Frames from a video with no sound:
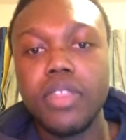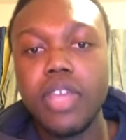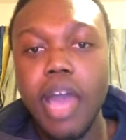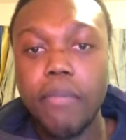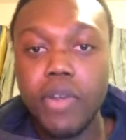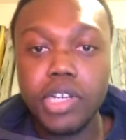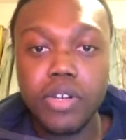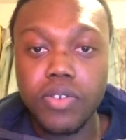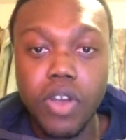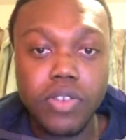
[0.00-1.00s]
the
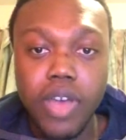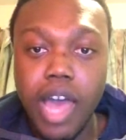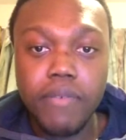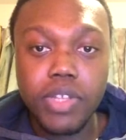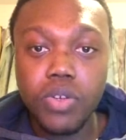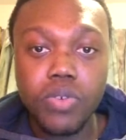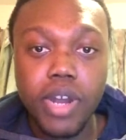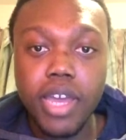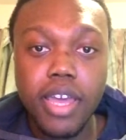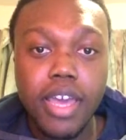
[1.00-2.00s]
Aboriginals also have it too,
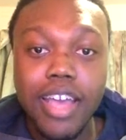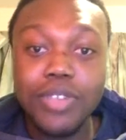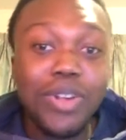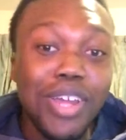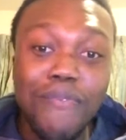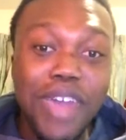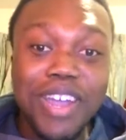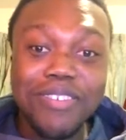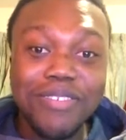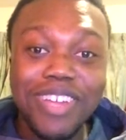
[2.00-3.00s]
right? It's only
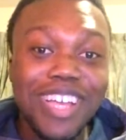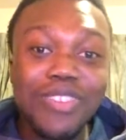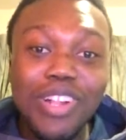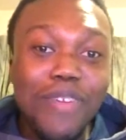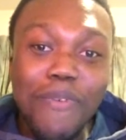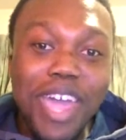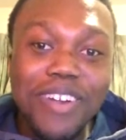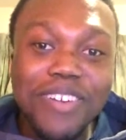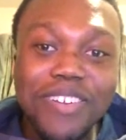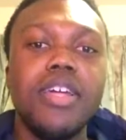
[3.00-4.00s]
fair. It's only fair.